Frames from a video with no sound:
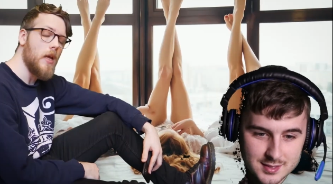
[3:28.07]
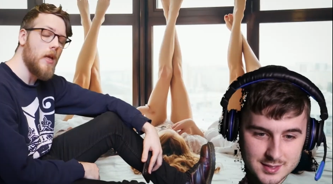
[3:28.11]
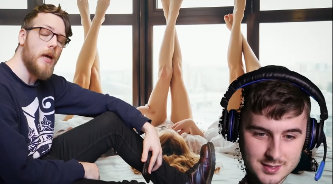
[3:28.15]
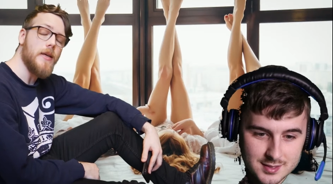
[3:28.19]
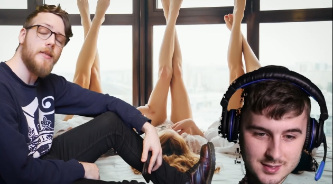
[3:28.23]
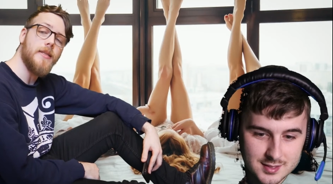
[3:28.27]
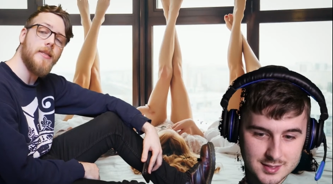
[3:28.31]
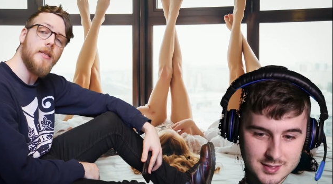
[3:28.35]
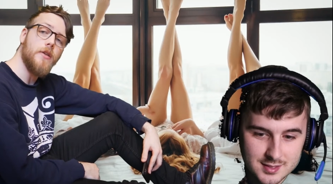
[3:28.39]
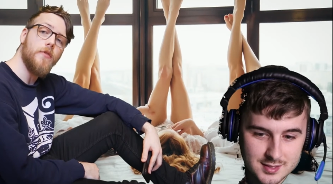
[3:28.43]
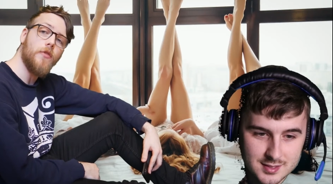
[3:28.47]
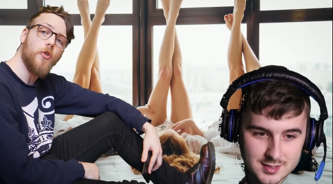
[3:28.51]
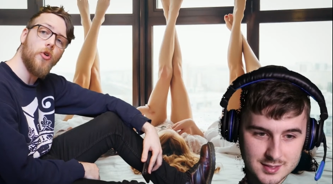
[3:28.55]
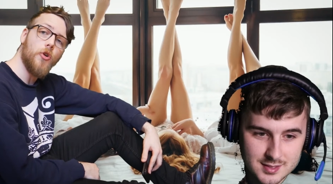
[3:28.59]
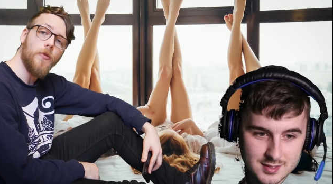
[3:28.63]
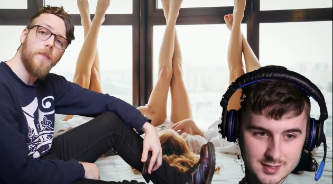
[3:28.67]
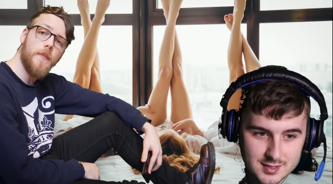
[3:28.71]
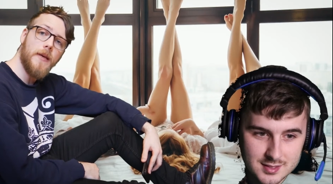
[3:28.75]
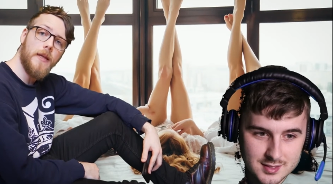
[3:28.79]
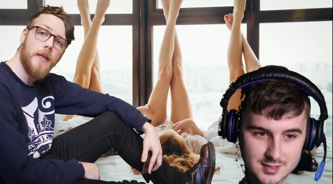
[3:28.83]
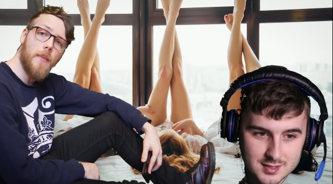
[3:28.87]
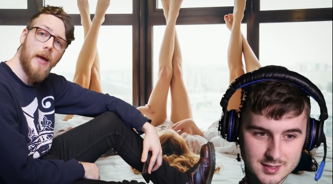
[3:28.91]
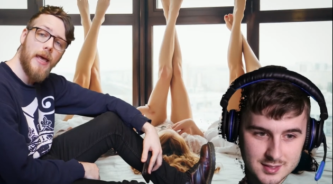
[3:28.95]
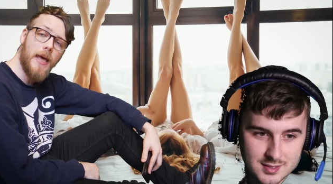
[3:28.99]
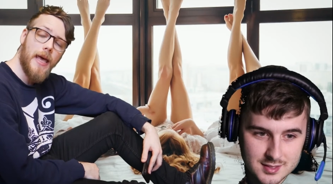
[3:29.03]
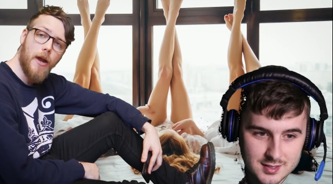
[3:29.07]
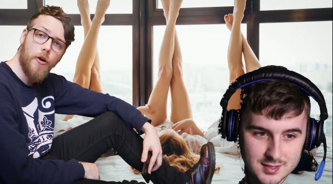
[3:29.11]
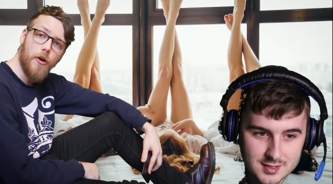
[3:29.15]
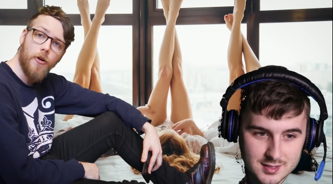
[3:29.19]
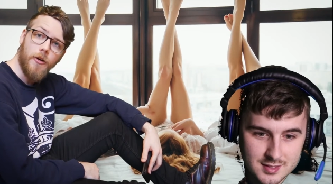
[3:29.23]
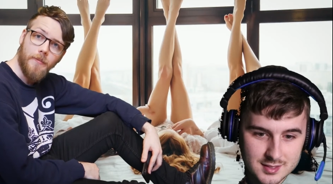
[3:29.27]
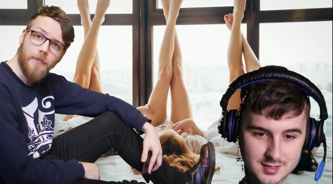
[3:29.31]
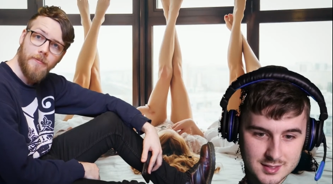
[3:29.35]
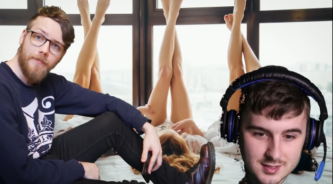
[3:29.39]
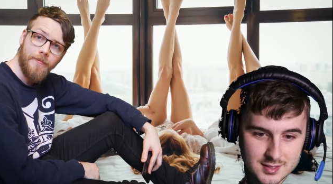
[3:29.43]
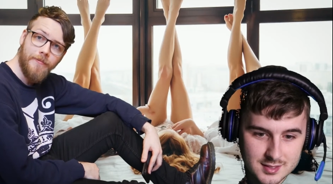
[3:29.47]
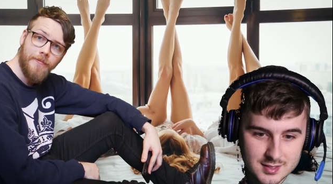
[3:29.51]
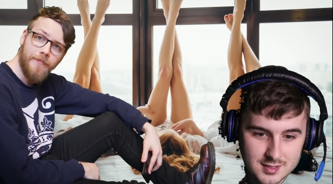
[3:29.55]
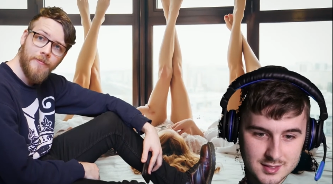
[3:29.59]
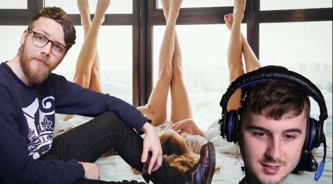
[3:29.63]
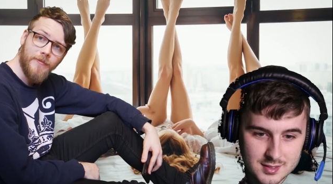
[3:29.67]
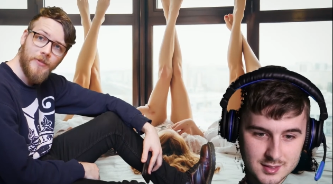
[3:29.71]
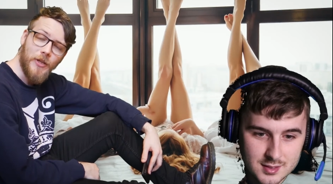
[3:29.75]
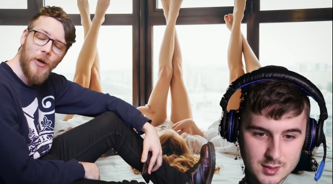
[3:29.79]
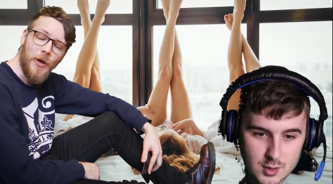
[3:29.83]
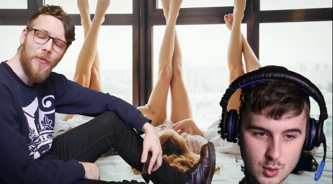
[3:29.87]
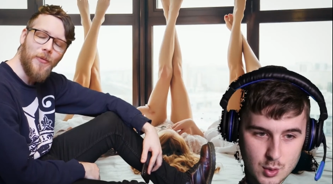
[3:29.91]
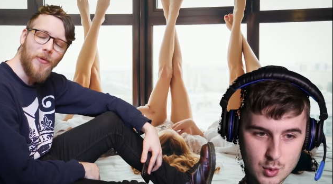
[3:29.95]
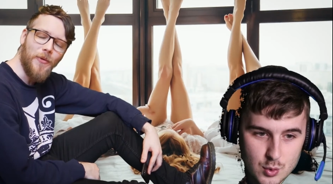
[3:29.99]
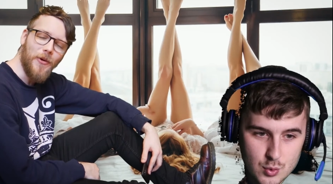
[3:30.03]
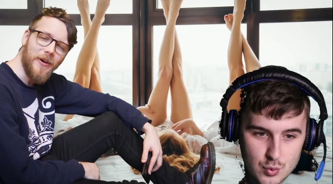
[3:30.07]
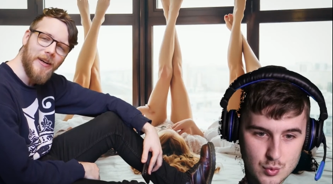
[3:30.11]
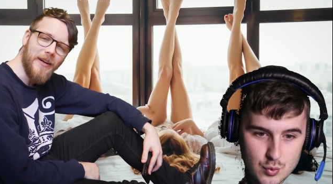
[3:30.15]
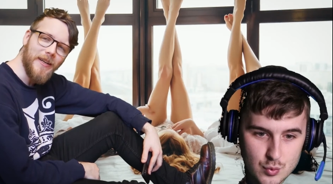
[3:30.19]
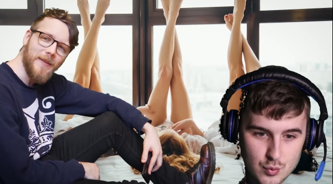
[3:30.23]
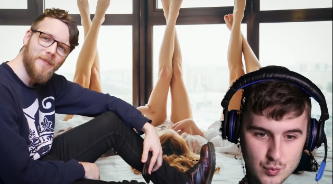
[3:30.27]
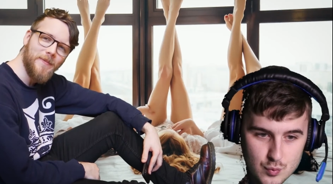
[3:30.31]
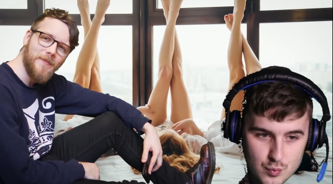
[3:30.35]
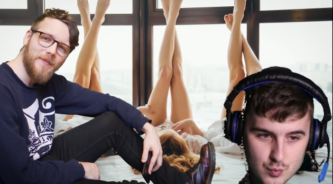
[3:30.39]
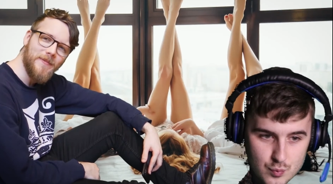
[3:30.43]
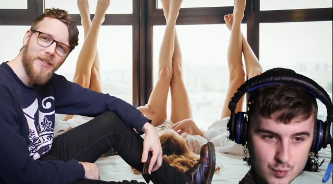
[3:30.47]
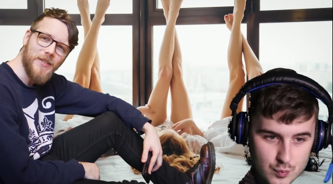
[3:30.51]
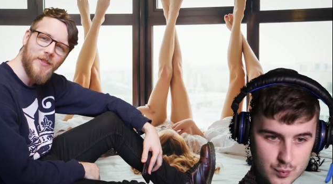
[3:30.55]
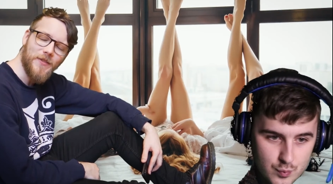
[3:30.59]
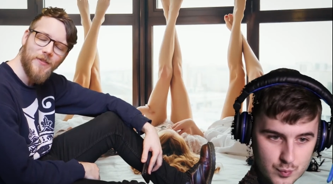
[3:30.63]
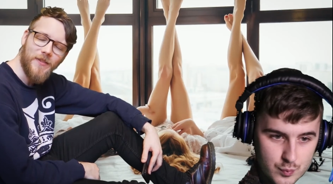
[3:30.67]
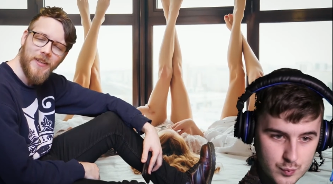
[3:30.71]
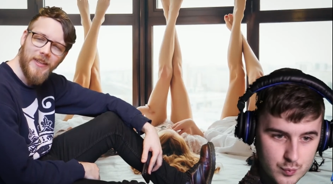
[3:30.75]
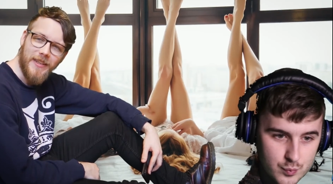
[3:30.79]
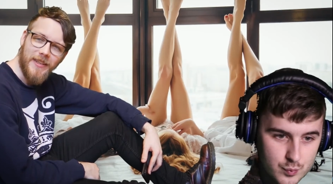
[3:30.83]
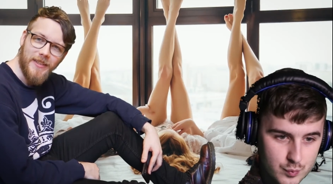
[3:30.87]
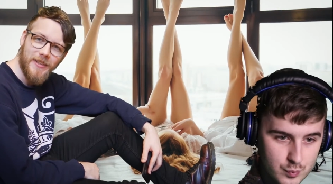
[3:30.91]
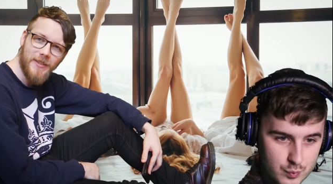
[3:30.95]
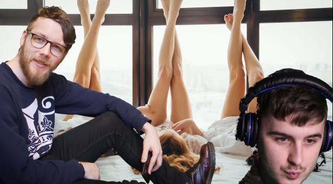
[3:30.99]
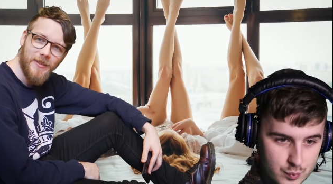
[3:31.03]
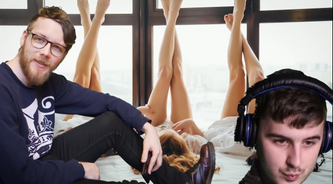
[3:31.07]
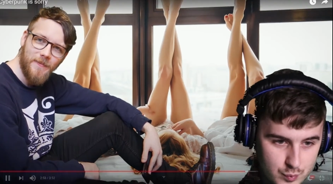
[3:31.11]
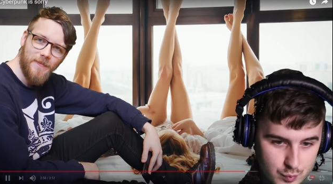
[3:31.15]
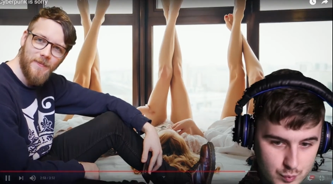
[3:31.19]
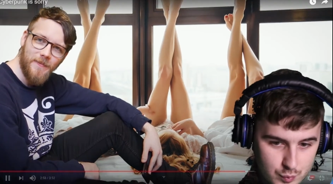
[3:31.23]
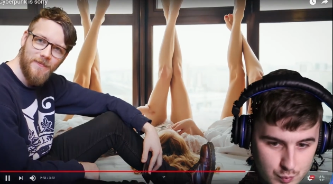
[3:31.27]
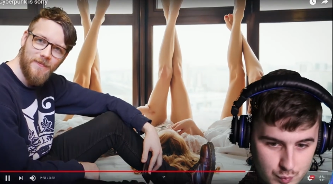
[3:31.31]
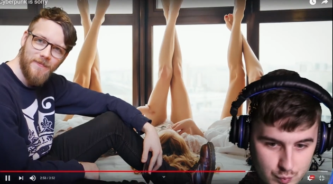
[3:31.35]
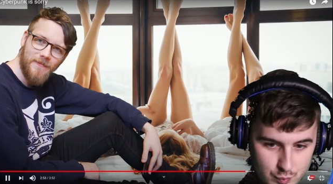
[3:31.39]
Speaker 1: I see you've caught me in my harem. Don't worry, I just finished.